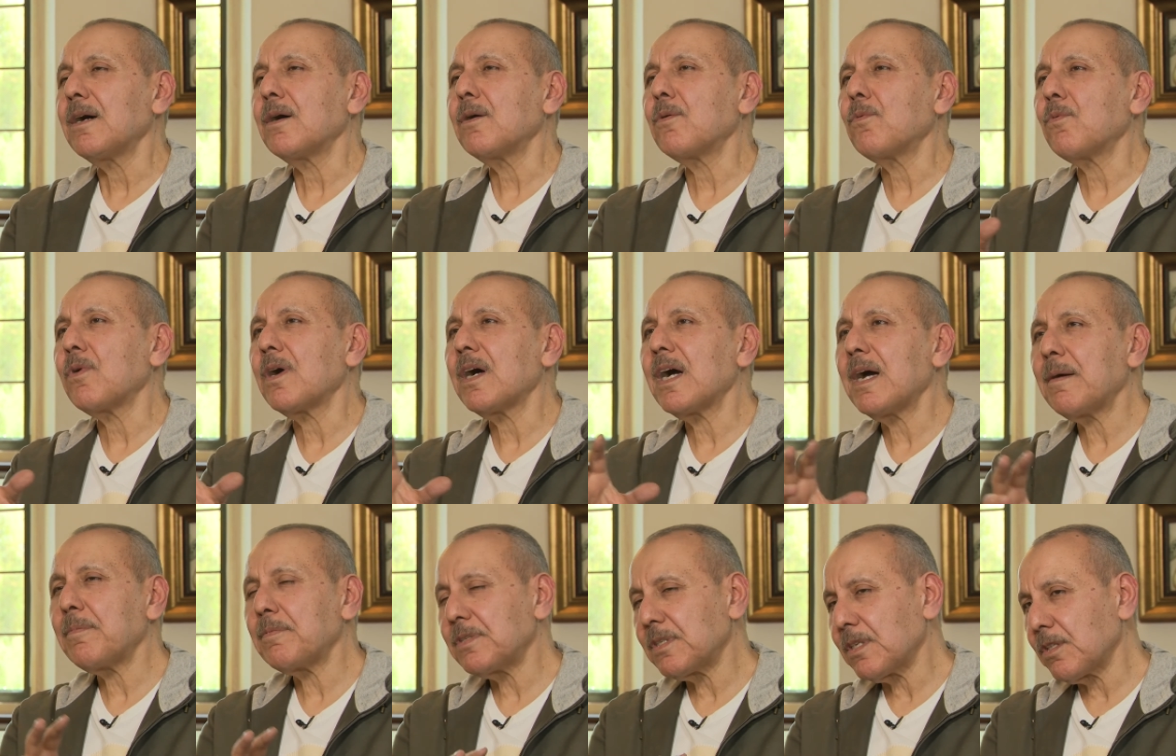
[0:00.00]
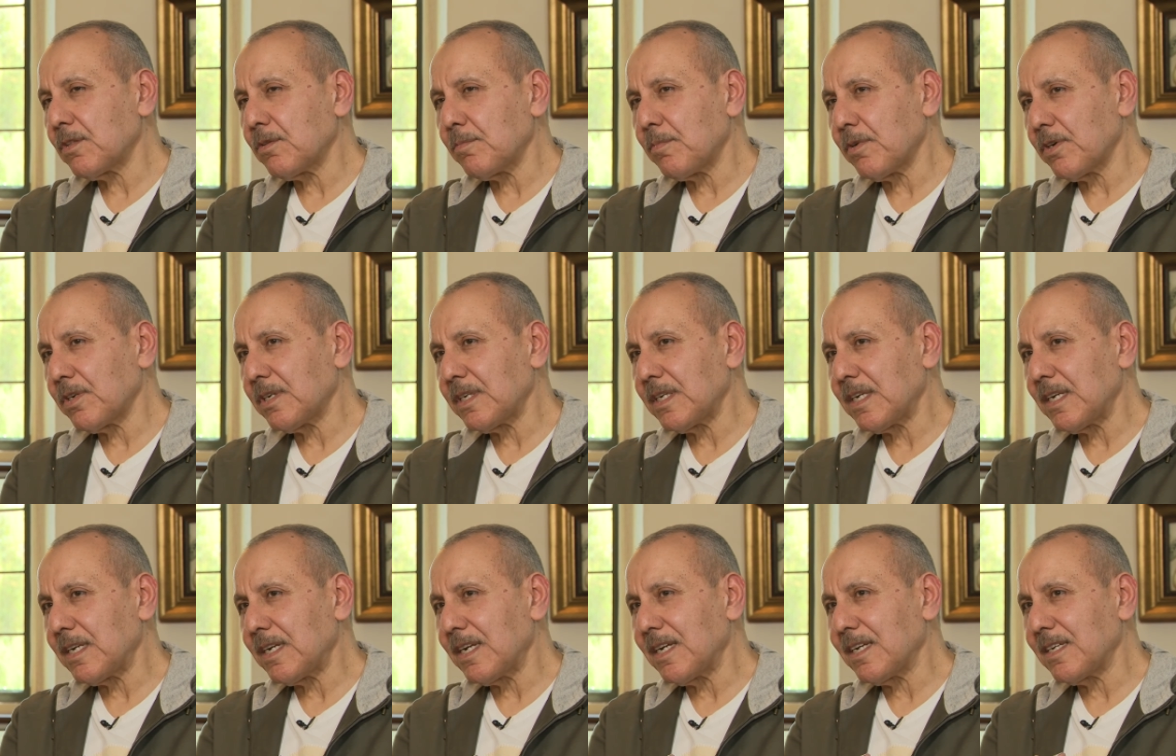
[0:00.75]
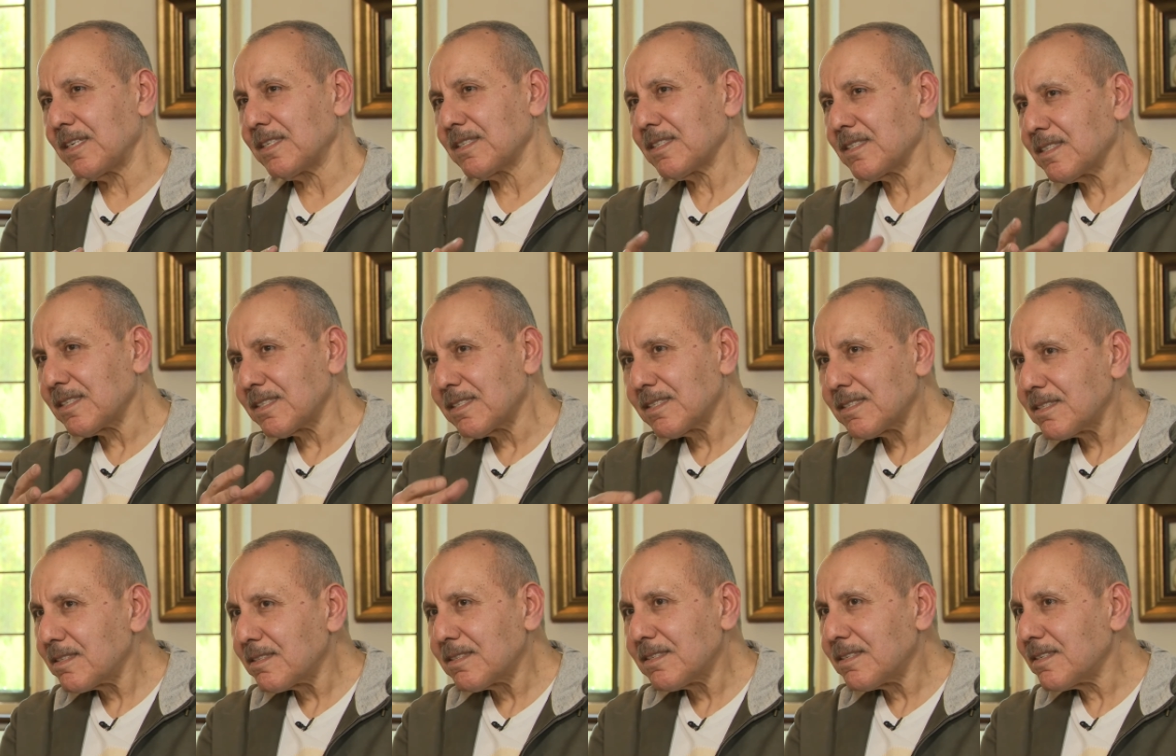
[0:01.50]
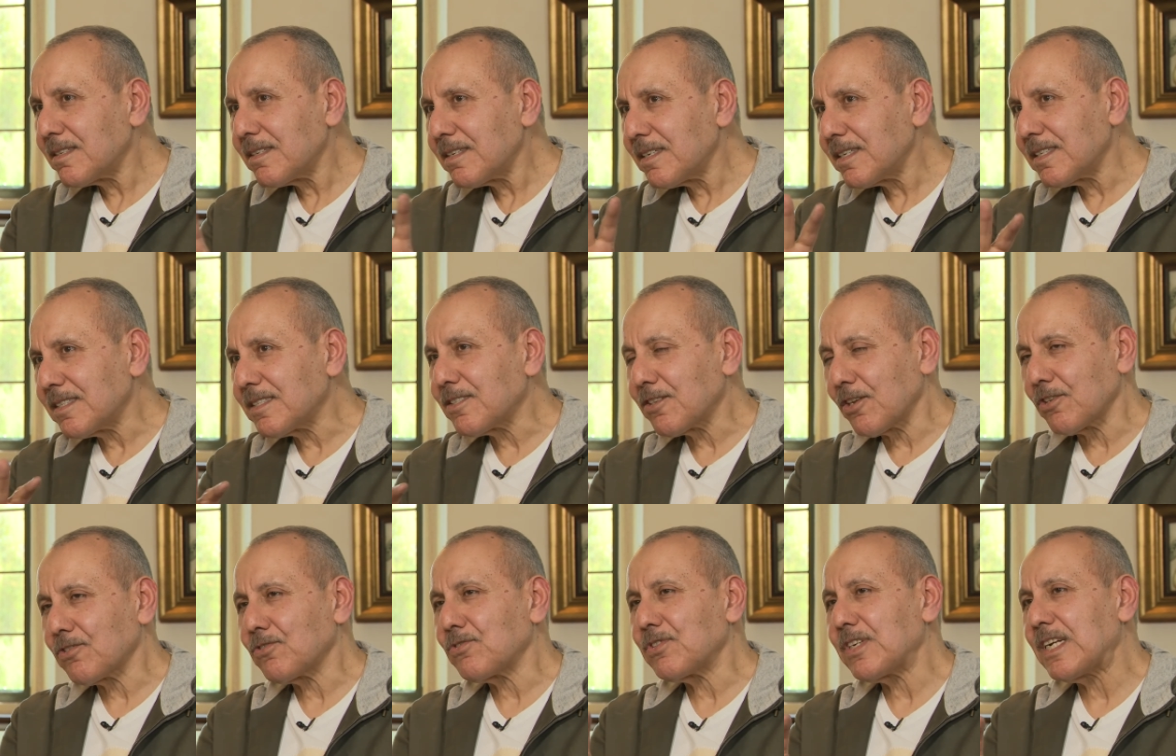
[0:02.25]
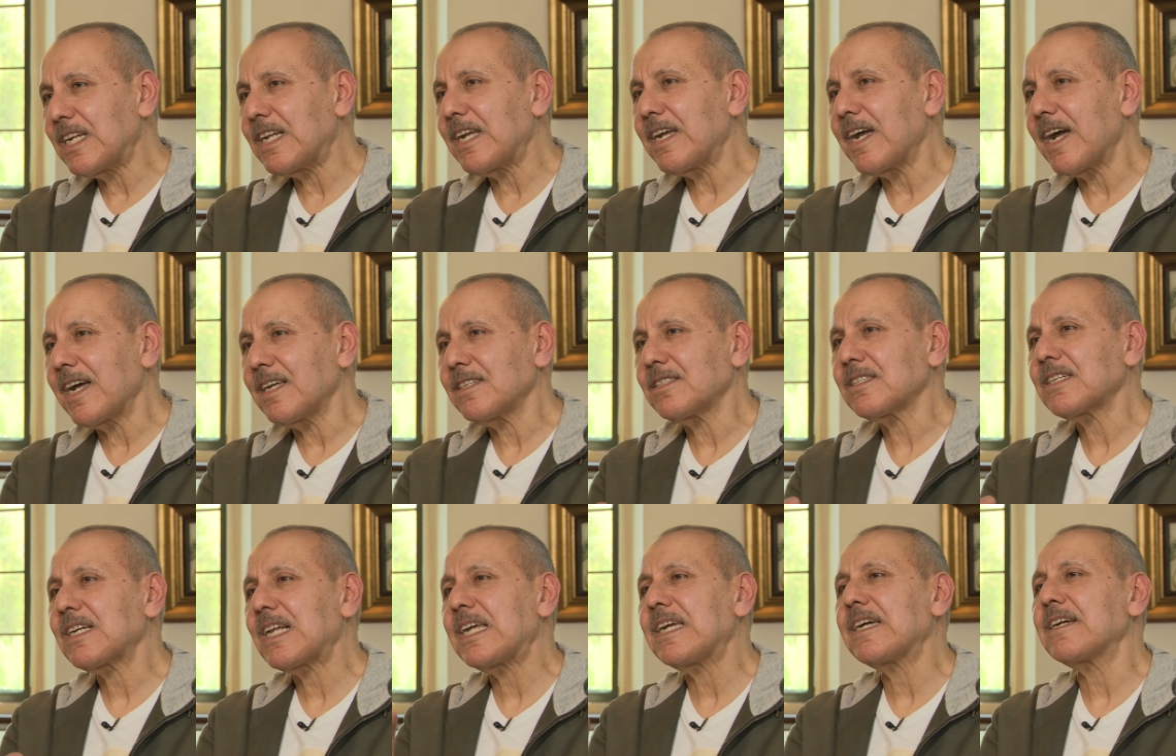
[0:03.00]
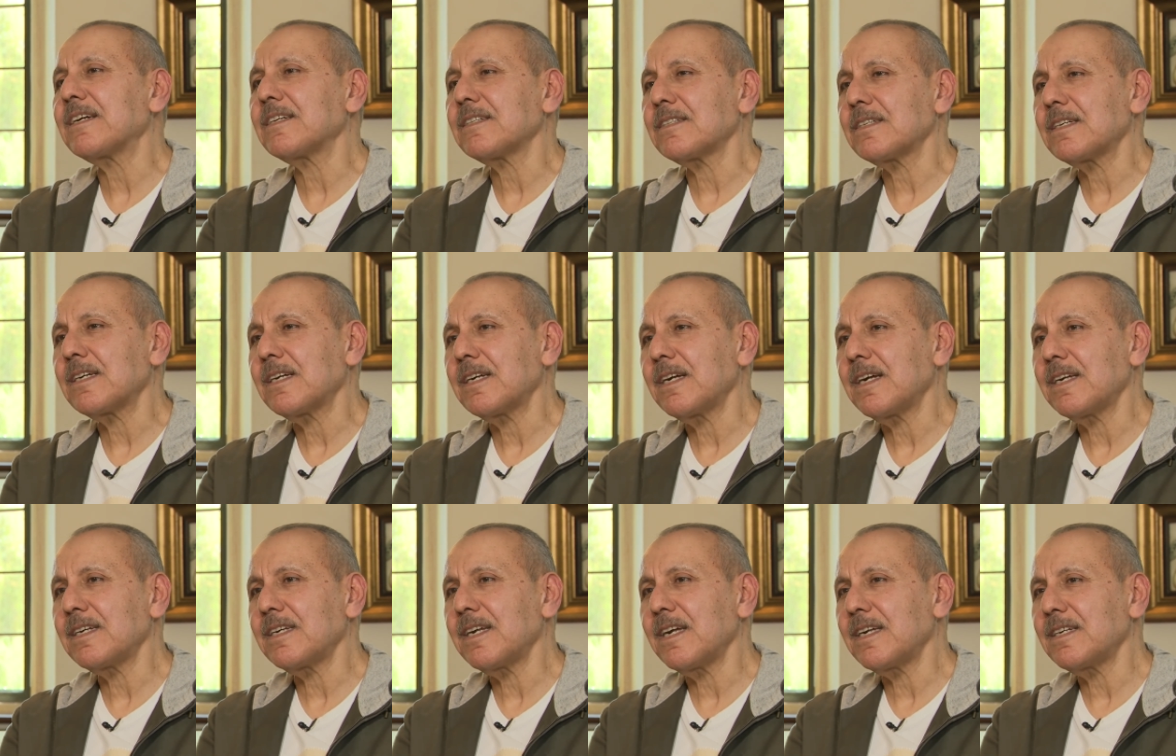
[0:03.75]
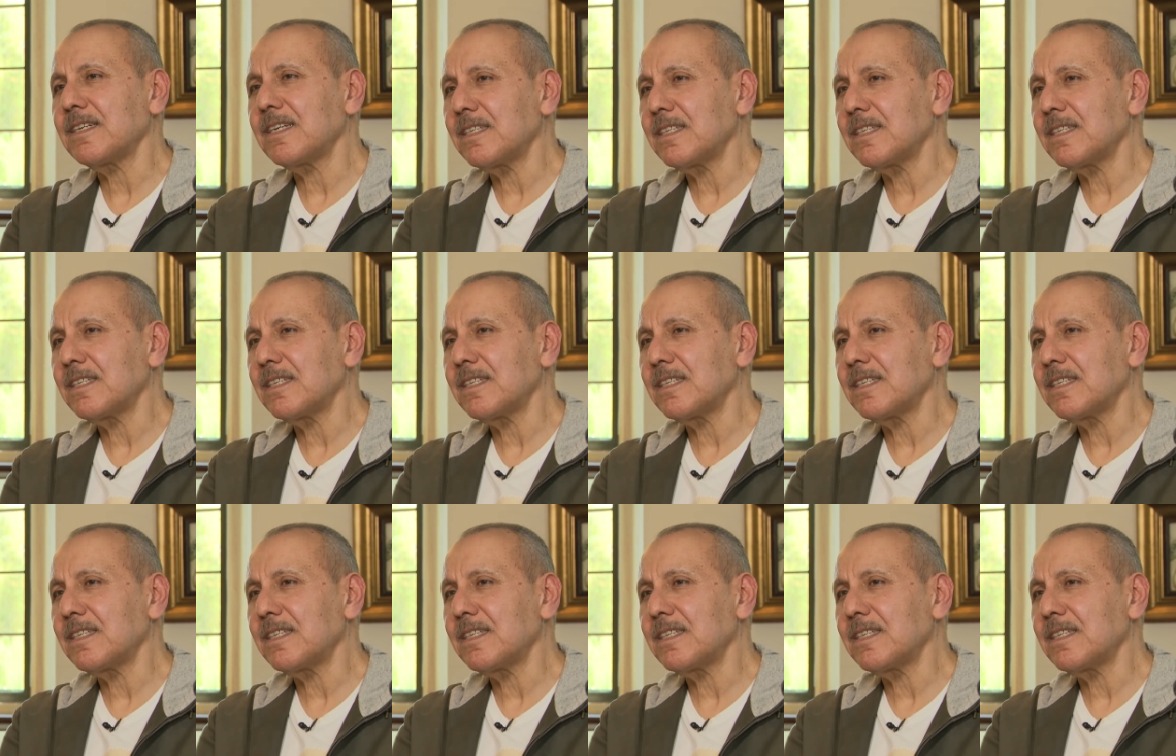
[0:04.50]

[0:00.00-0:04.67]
what happens in the body is is not really as clear and, and